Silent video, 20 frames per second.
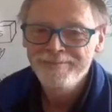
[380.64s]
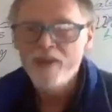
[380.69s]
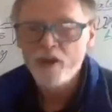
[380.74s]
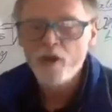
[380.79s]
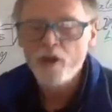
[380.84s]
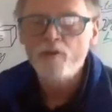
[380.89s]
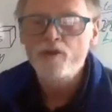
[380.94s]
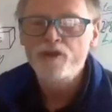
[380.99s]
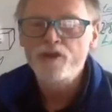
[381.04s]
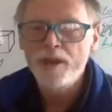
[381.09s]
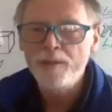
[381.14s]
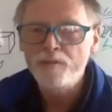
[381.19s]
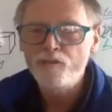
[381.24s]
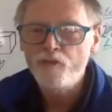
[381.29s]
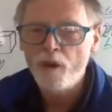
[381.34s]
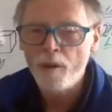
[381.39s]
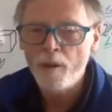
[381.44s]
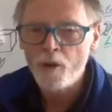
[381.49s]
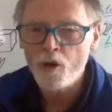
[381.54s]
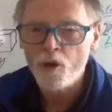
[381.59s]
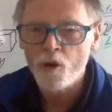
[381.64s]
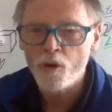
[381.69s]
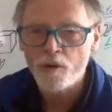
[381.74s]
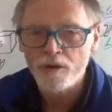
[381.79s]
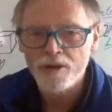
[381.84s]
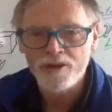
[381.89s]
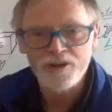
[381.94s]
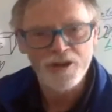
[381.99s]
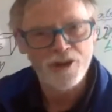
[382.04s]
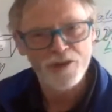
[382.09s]
So subtropical,
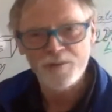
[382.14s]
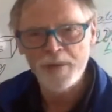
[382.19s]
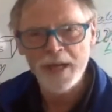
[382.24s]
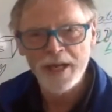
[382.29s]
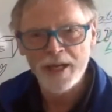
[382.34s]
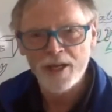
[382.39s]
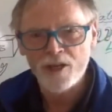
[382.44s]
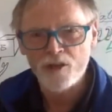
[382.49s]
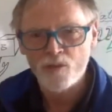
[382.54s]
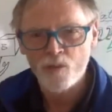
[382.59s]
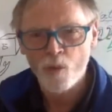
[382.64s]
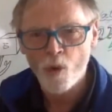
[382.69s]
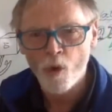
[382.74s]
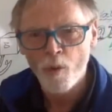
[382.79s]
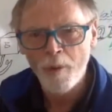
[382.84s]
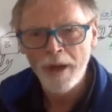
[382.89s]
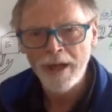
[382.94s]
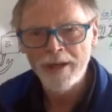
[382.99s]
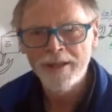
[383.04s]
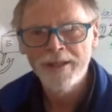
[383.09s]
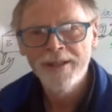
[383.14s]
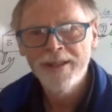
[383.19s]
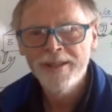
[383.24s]
does this mean it's warmer?